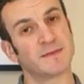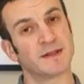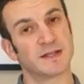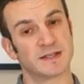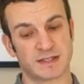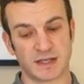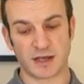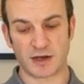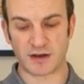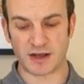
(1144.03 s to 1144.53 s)

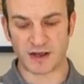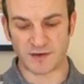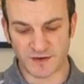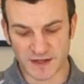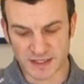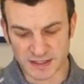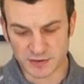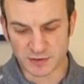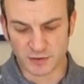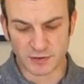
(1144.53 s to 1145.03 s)
So if
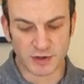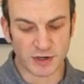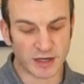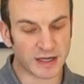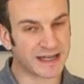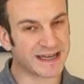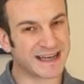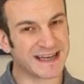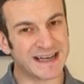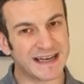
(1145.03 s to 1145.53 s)
it's all
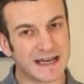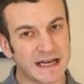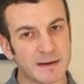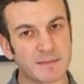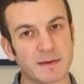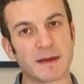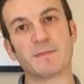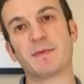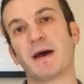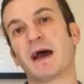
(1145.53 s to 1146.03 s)
looking a little
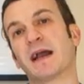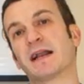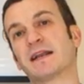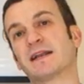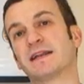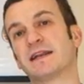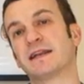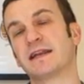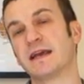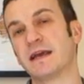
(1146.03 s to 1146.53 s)
bit pale
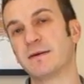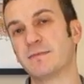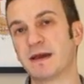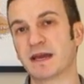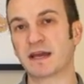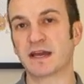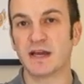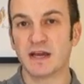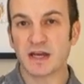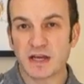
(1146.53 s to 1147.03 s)
and
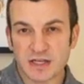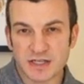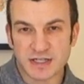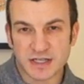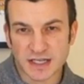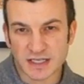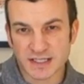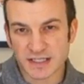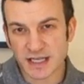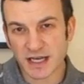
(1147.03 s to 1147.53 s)
anemic,
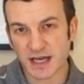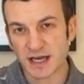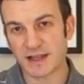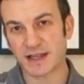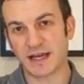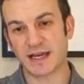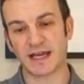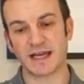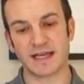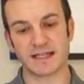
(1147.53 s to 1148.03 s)
just turn
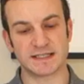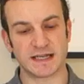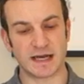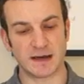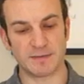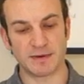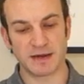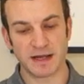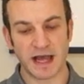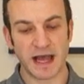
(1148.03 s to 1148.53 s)
the heat
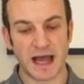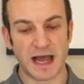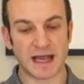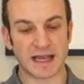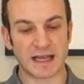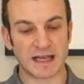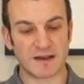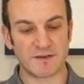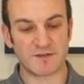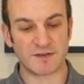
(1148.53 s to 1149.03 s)
up
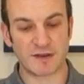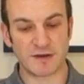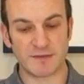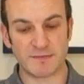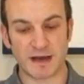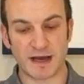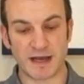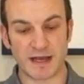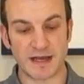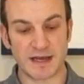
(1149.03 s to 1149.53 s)
and give them
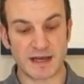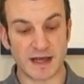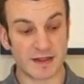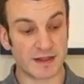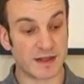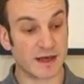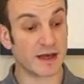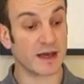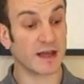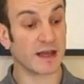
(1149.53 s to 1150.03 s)

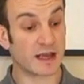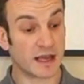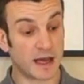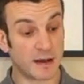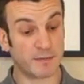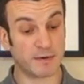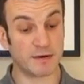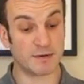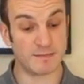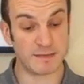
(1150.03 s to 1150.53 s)
another
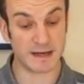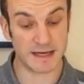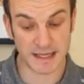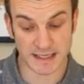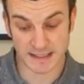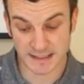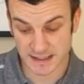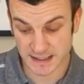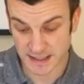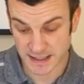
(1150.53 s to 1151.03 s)
couple of
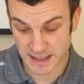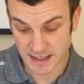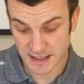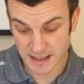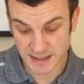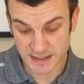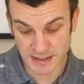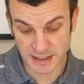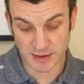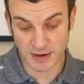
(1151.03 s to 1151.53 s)
minutes.
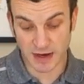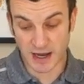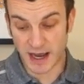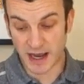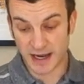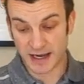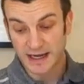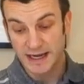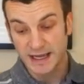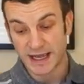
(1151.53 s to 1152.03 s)
So
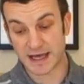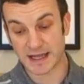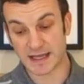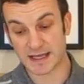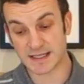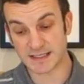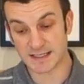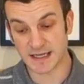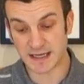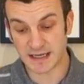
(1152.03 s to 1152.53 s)
I'm going to get
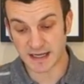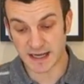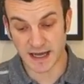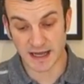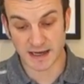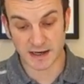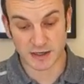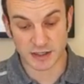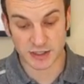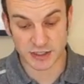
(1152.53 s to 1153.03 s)
these in
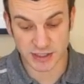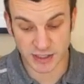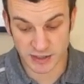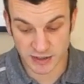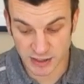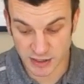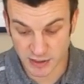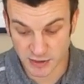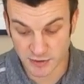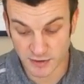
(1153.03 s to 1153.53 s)
and I'll show
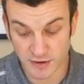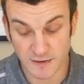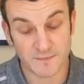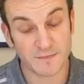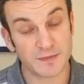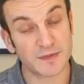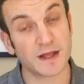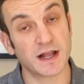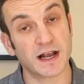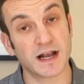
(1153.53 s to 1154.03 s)
you
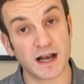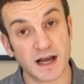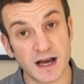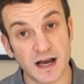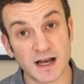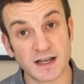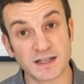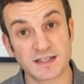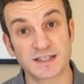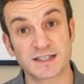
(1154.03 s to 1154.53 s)
the
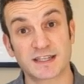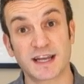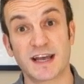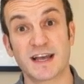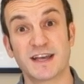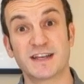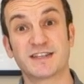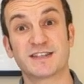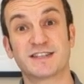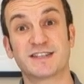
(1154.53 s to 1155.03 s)
last
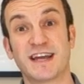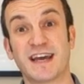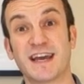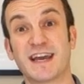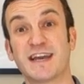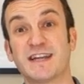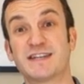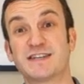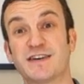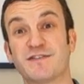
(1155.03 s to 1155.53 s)

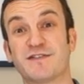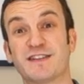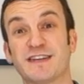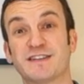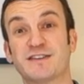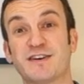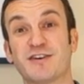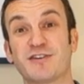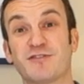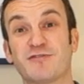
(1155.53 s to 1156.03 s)
stage of
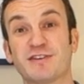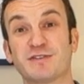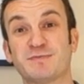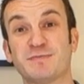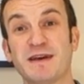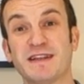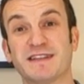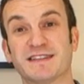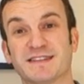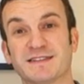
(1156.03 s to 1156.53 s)
these hot cross
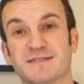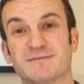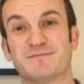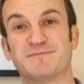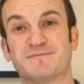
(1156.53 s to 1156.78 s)
buns.